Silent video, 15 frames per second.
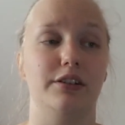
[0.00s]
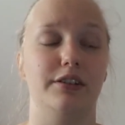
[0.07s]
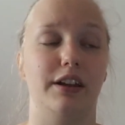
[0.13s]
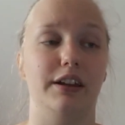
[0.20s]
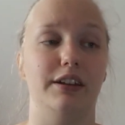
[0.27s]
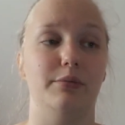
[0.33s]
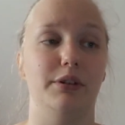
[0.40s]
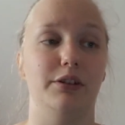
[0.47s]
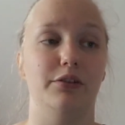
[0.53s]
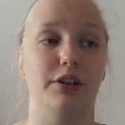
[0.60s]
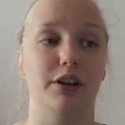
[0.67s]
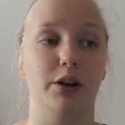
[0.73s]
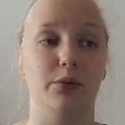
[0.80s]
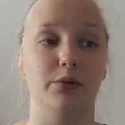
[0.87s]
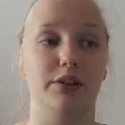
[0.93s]
take me to the
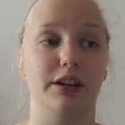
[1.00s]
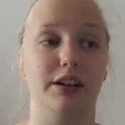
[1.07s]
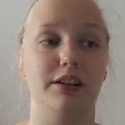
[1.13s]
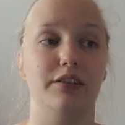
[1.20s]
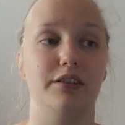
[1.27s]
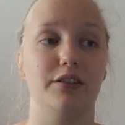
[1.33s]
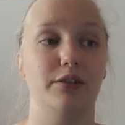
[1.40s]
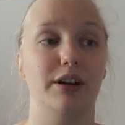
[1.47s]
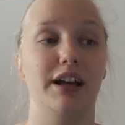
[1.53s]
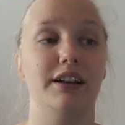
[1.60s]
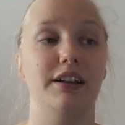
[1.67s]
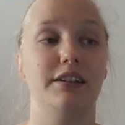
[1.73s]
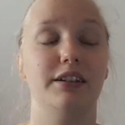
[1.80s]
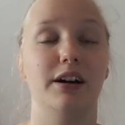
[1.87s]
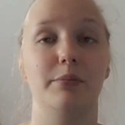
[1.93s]
hotel so i
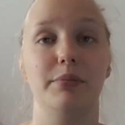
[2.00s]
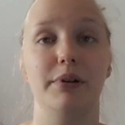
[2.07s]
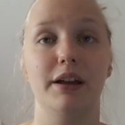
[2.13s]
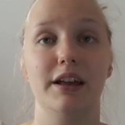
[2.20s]
ended up